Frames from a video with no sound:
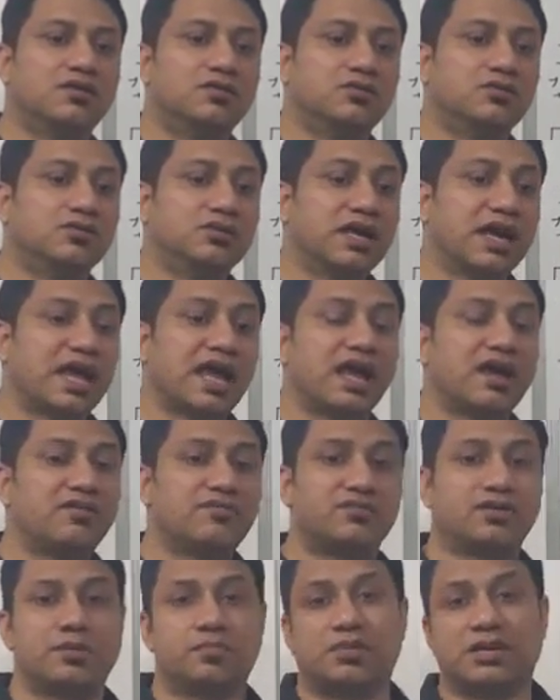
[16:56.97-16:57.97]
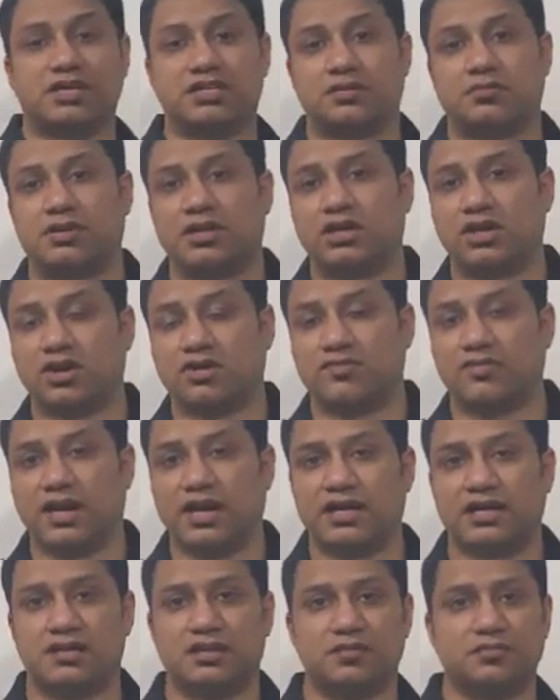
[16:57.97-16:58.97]
Do they have replaceability of
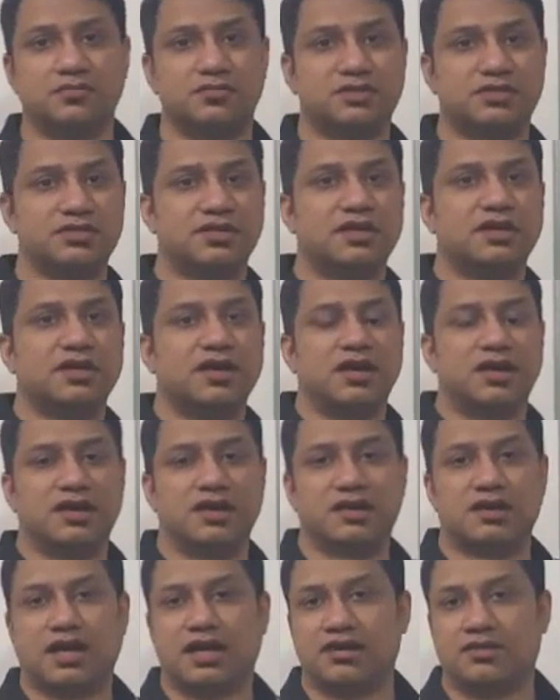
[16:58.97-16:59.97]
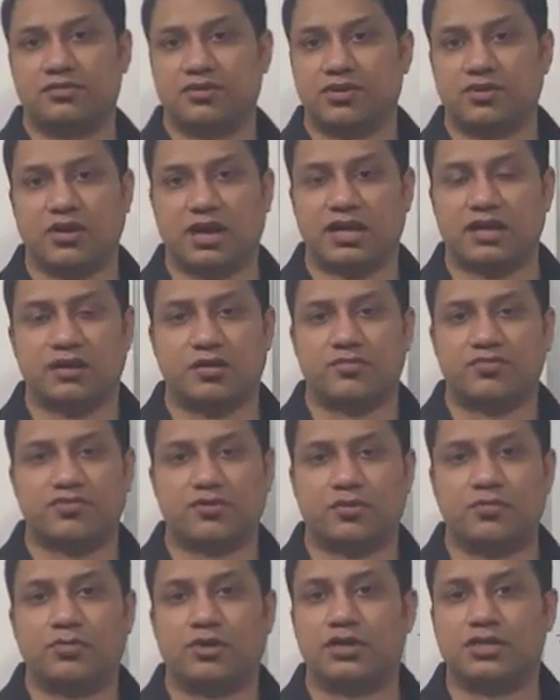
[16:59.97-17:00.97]
items? And I come
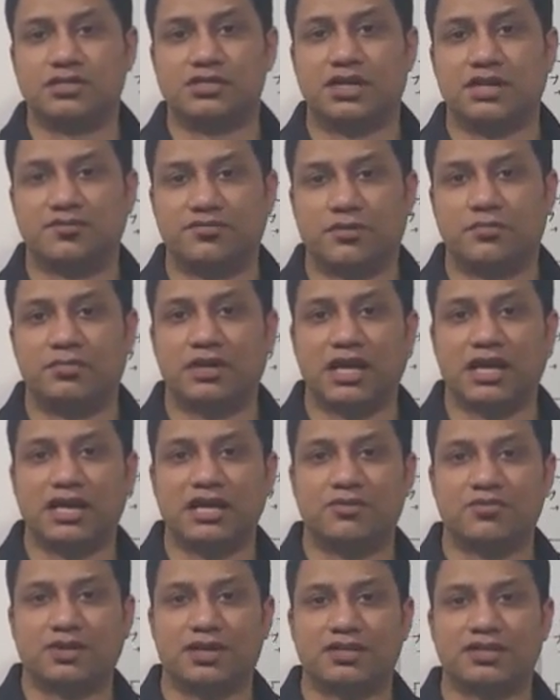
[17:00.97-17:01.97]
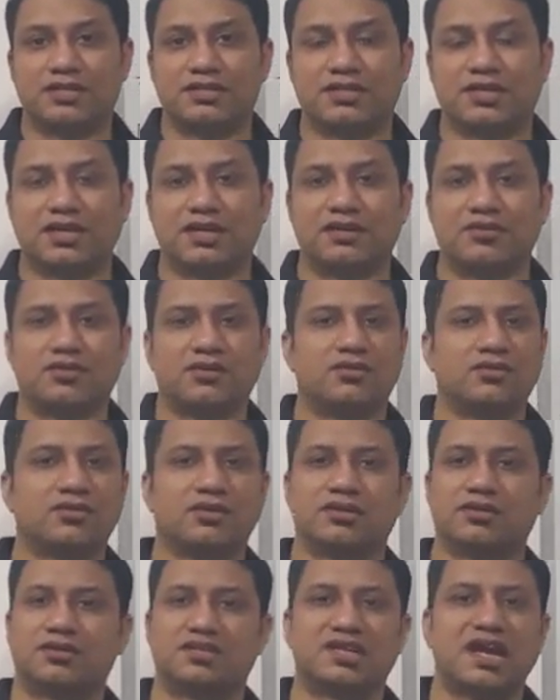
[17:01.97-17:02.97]
originally from Delhi, where they say
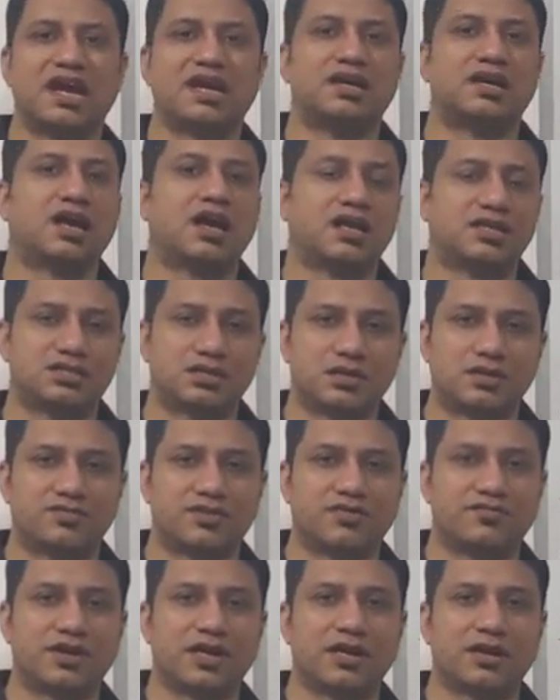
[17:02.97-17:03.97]
the standard answer of every